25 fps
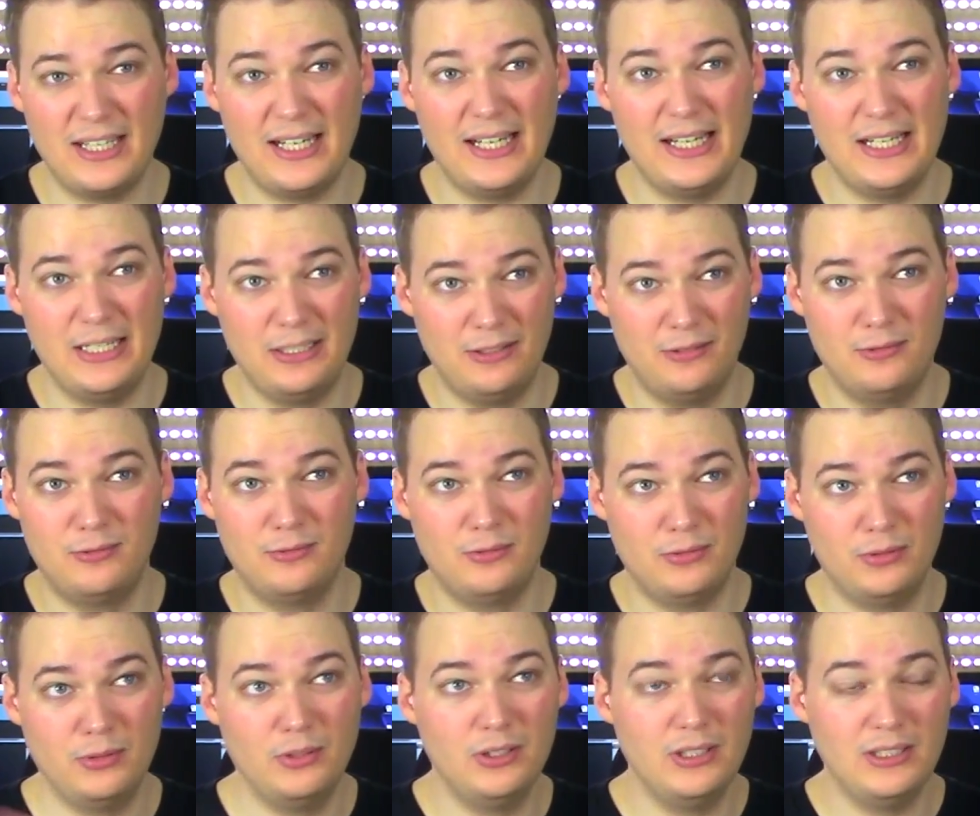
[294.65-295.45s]
I
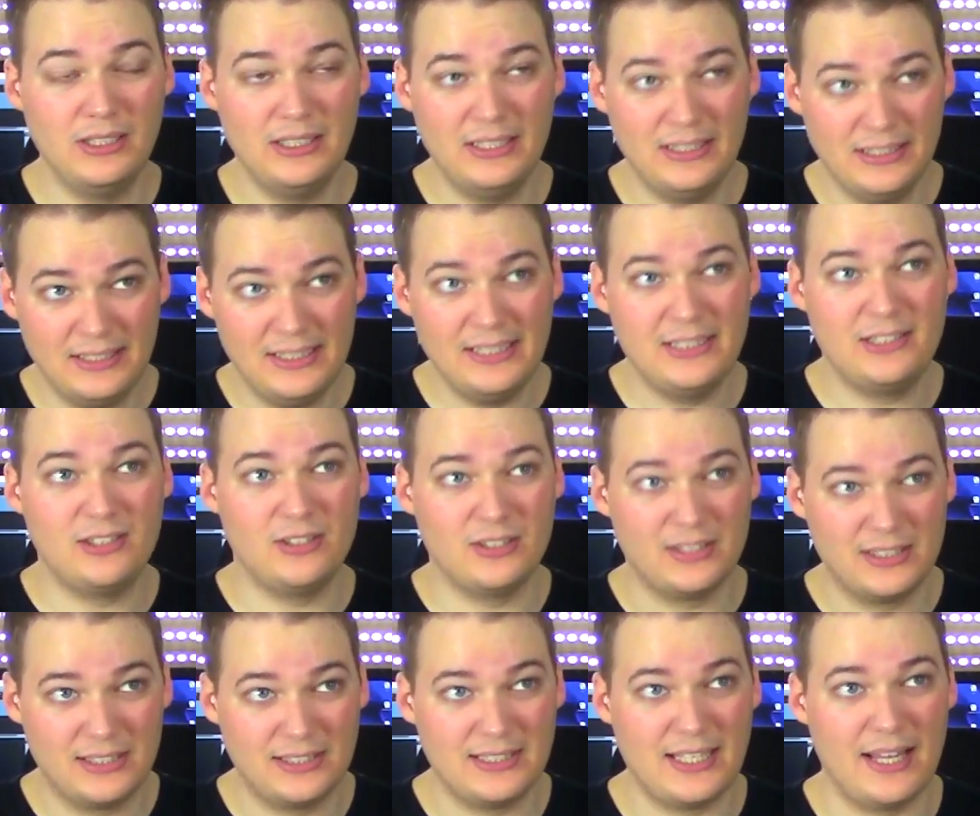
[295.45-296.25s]
really need
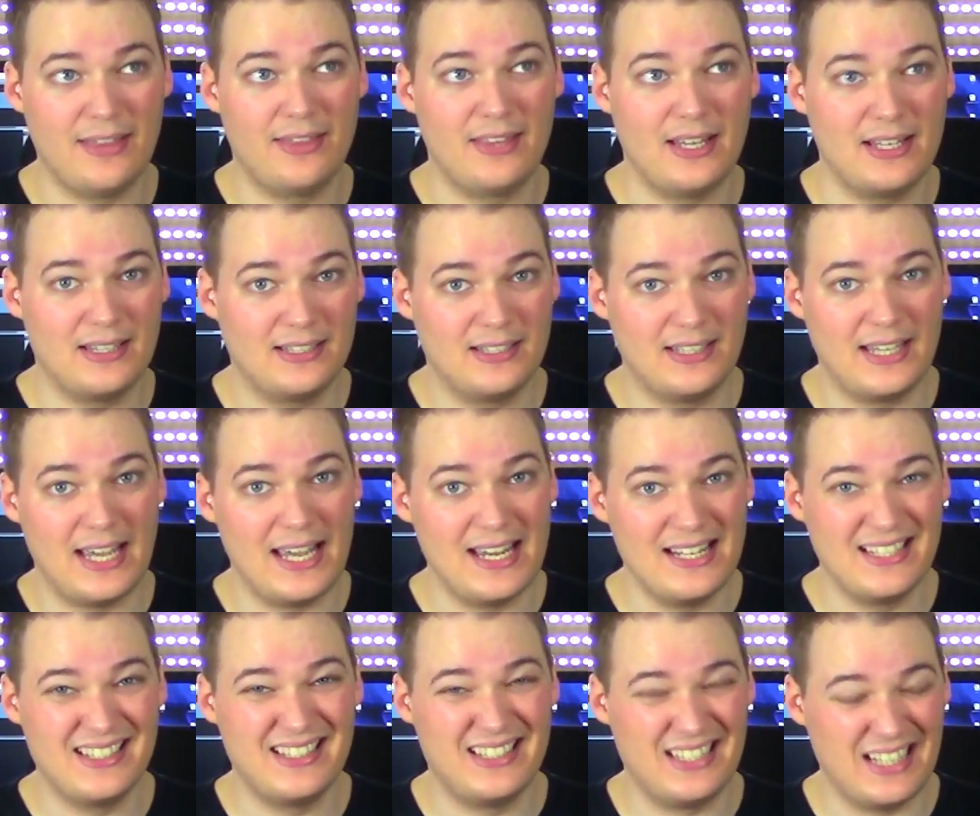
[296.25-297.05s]
to set that
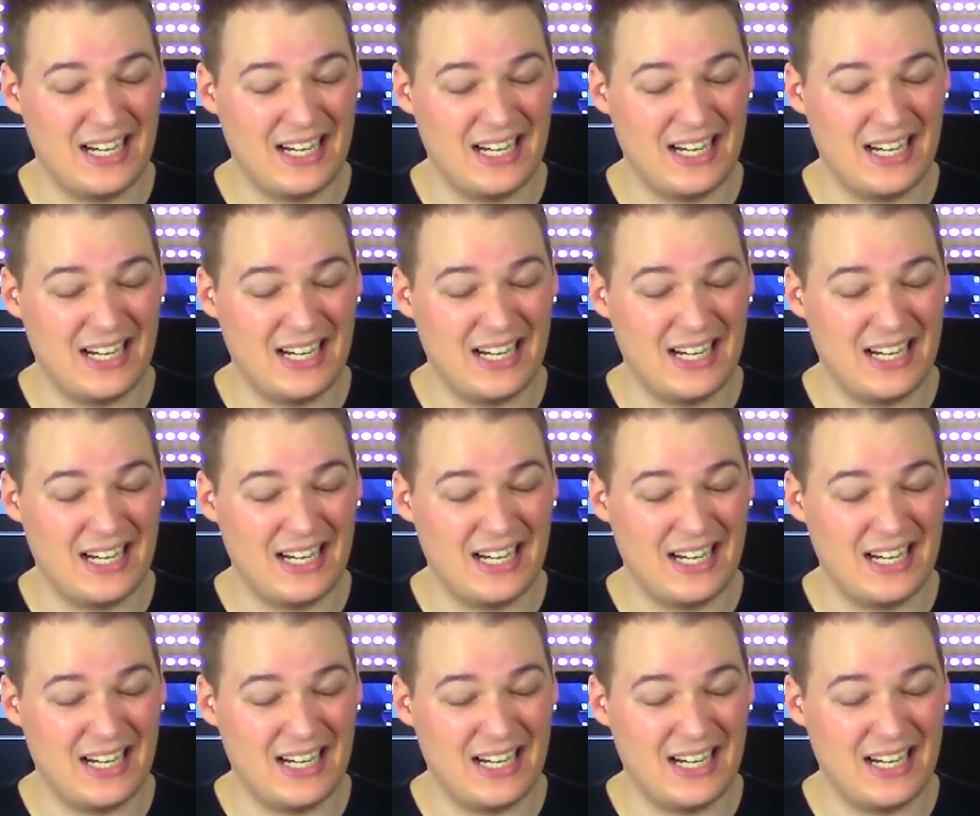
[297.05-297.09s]
gain